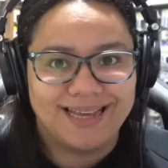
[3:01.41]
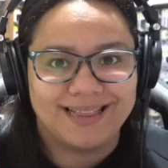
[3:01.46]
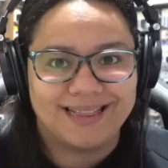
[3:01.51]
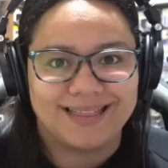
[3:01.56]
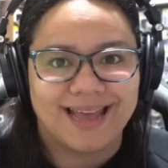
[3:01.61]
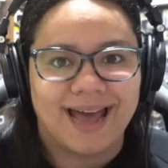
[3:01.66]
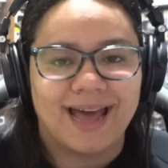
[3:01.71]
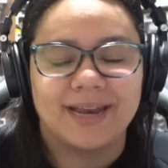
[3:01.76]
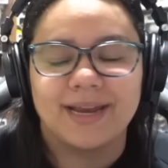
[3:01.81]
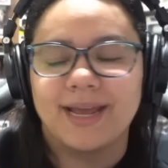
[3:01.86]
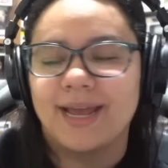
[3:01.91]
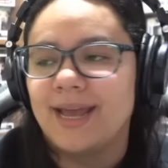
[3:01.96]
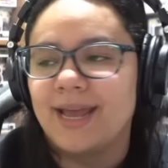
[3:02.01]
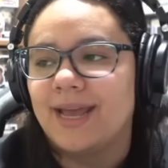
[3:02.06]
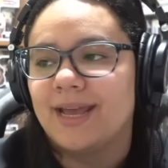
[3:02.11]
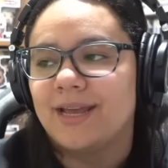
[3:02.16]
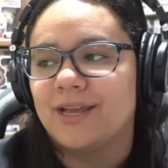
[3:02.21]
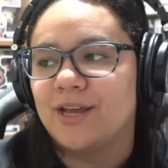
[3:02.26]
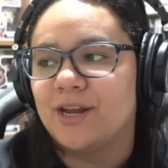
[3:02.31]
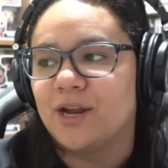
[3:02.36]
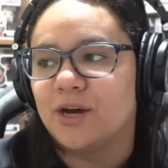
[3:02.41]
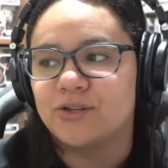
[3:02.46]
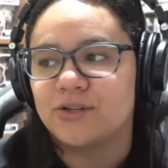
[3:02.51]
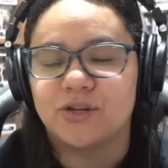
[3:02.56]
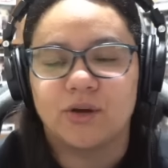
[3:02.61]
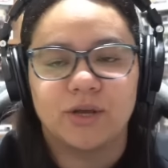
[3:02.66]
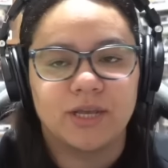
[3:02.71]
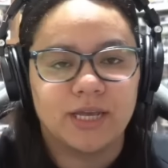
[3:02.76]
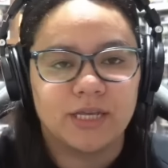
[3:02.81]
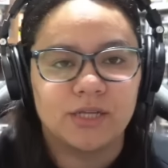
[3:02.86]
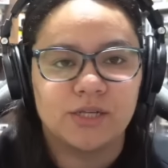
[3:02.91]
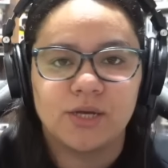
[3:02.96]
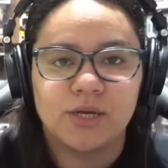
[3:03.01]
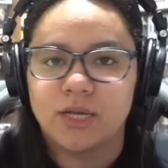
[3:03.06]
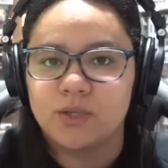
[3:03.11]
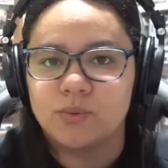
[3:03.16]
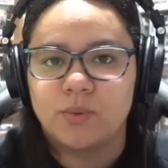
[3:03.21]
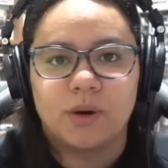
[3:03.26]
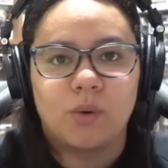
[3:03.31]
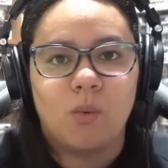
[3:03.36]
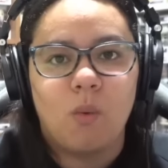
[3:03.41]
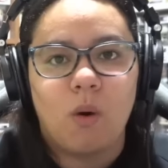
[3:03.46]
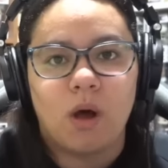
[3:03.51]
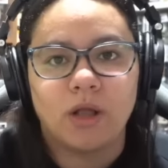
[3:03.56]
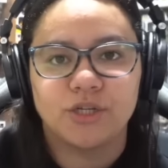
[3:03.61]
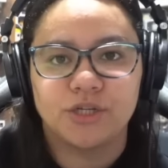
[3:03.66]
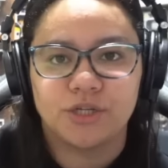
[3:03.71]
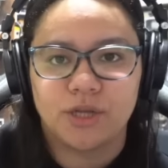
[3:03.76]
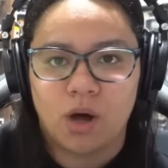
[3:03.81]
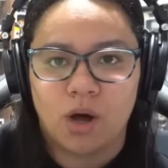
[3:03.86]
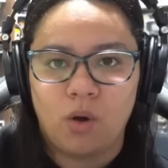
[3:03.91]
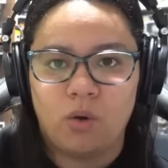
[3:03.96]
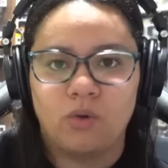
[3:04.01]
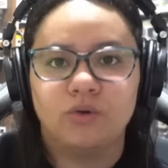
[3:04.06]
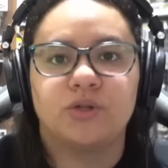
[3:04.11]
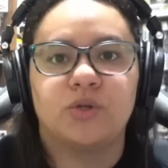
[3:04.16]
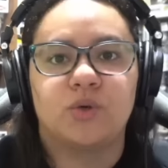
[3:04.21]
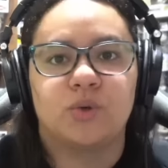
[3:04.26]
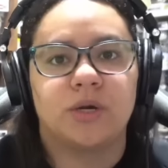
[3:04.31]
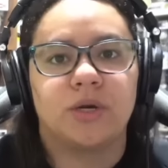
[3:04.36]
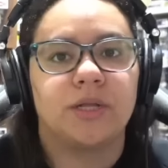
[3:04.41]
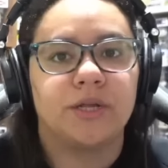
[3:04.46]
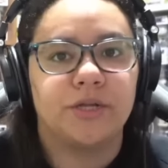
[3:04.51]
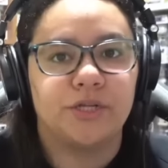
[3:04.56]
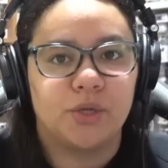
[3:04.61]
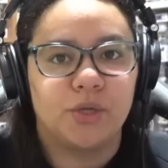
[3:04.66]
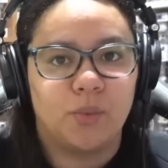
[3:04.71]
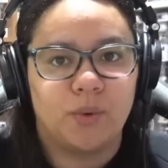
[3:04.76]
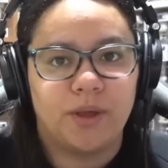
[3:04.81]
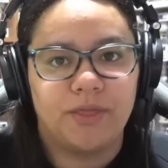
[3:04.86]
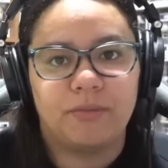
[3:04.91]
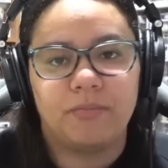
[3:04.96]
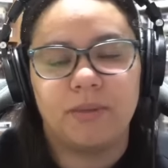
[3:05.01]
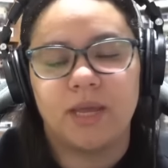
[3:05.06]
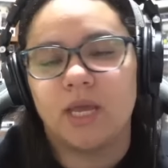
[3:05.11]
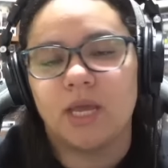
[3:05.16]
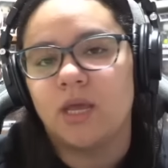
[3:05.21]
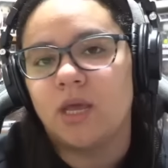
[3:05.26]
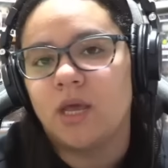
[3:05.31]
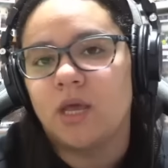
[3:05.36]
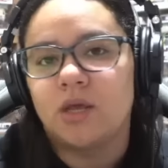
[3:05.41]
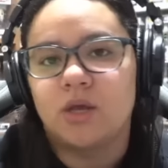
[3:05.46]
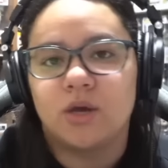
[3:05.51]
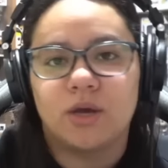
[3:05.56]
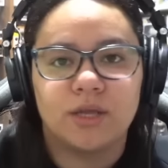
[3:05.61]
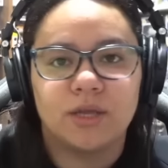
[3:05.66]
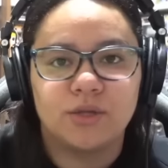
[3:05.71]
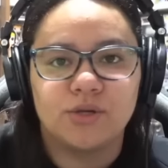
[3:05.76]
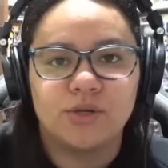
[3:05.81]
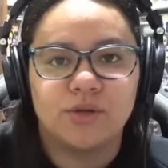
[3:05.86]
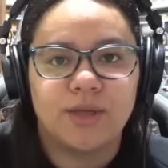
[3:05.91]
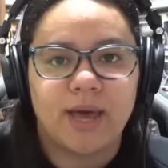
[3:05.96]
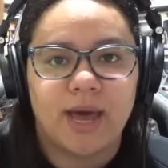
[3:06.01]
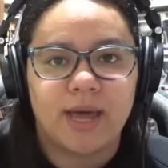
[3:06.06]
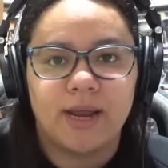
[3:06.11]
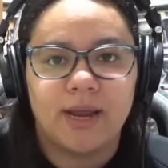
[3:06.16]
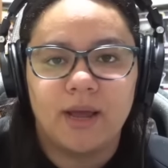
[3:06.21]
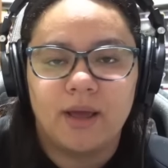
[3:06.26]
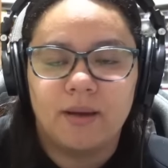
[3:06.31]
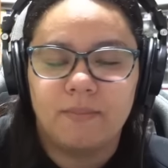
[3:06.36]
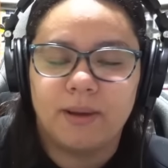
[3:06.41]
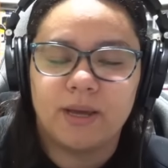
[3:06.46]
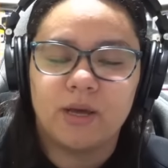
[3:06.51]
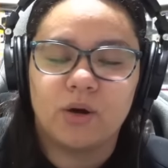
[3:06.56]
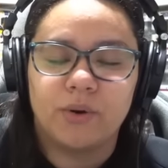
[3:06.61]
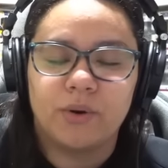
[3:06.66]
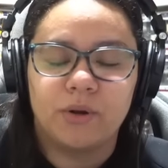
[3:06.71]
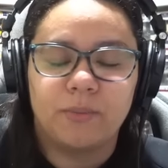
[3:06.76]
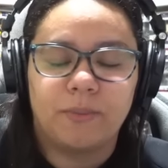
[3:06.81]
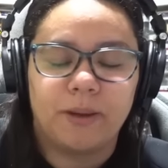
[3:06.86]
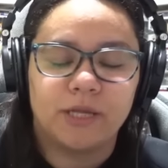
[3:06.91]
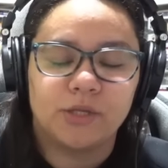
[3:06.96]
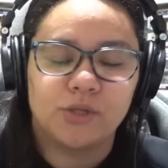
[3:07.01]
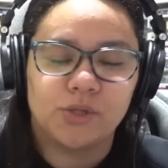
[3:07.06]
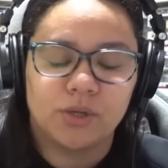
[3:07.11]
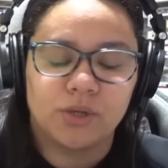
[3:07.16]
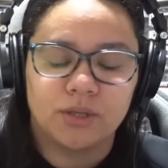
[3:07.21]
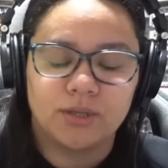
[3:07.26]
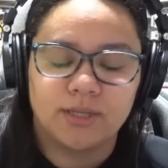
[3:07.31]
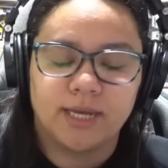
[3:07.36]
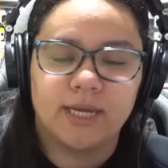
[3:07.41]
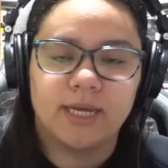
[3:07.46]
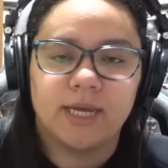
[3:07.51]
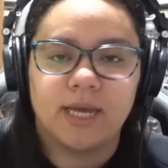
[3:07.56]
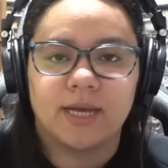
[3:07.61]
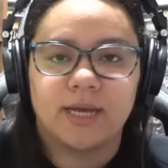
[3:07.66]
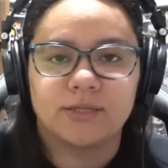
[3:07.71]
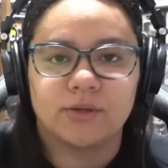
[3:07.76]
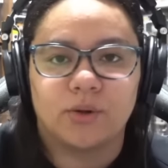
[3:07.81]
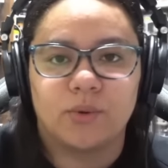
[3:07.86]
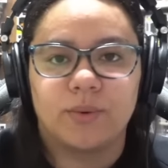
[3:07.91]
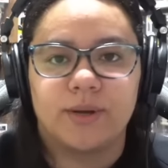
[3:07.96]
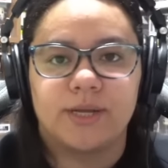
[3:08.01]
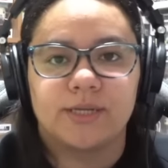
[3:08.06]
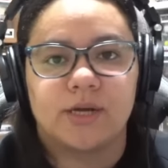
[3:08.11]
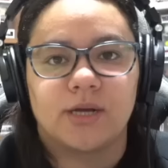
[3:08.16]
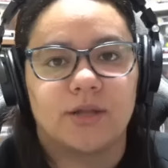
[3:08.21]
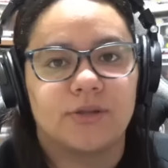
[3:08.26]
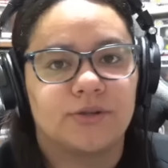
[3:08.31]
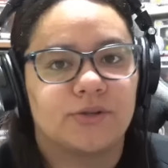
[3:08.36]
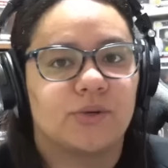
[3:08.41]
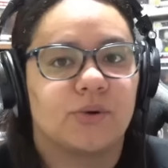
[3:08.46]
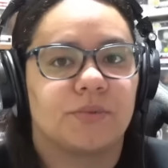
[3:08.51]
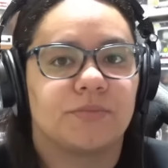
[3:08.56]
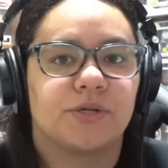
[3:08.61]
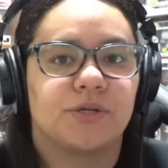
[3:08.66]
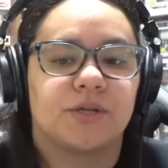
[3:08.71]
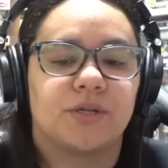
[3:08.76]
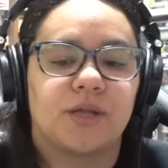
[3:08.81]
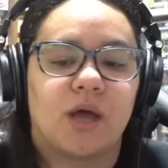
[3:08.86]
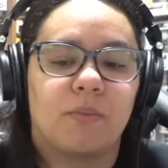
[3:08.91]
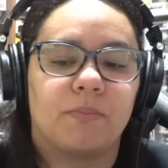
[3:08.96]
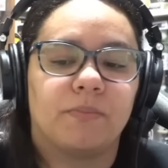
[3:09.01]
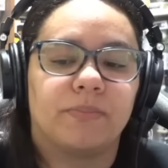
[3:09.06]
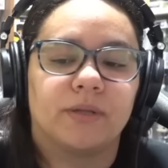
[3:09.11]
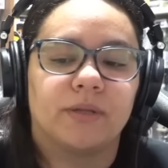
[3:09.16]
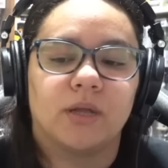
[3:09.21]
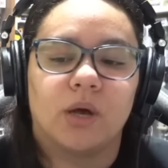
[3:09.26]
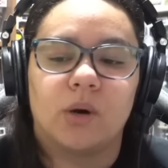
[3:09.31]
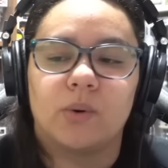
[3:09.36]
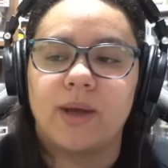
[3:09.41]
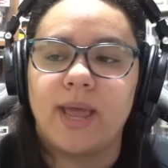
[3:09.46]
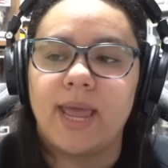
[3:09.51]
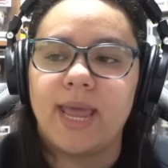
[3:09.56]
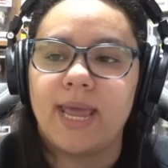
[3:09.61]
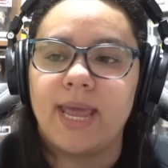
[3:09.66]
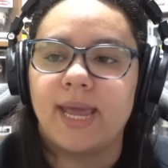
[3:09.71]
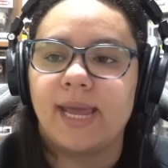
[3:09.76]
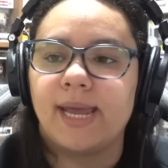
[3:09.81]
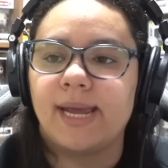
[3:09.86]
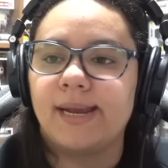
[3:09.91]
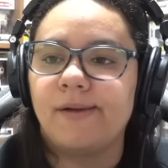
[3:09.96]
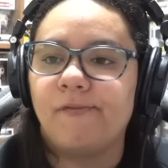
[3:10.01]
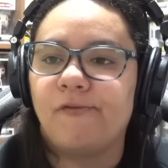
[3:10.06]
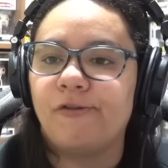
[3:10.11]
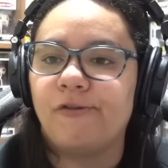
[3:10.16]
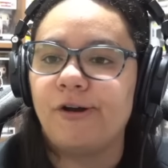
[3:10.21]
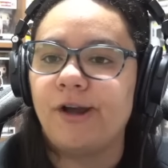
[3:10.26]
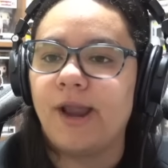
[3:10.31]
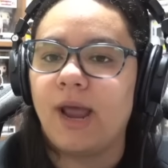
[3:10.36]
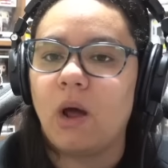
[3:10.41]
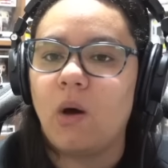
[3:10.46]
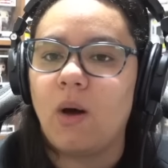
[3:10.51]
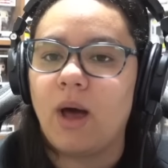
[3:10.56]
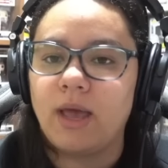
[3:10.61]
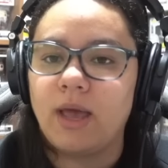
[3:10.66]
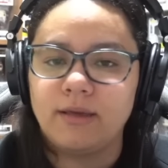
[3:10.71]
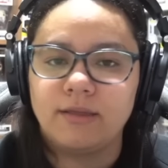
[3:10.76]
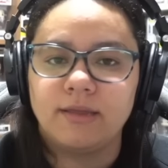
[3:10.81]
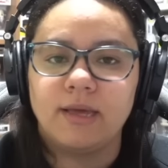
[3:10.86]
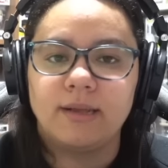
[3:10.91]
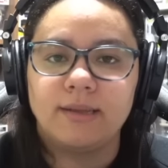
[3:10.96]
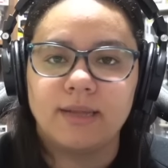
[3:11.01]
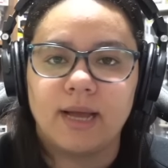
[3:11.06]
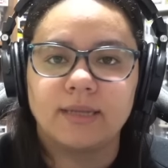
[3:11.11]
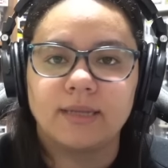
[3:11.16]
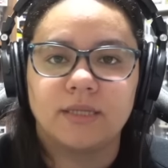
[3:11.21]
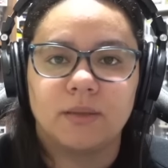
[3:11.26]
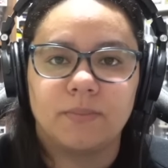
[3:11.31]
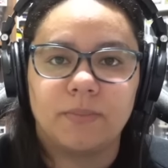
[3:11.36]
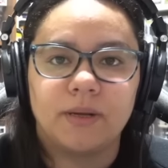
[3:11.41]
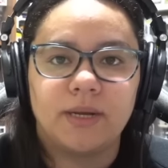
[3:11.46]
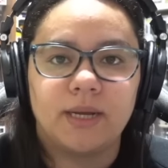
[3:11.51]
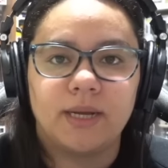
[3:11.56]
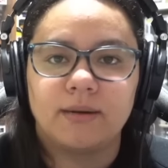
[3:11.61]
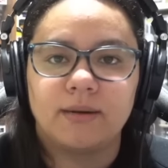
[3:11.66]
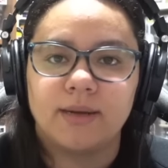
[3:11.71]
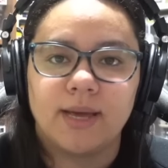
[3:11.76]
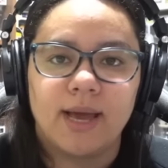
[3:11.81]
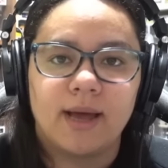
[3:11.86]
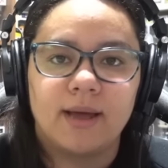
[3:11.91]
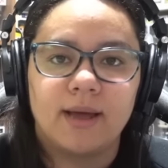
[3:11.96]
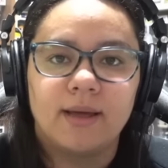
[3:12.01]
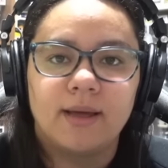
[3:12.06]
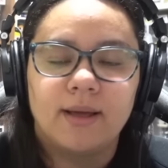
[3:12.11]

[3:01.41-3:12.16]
that, you know. So, in case you guys want to watch the whole trilogy with me, you can do that by going to Patreon link, as always, on description down below. And for now, I think that's about it. Yeah.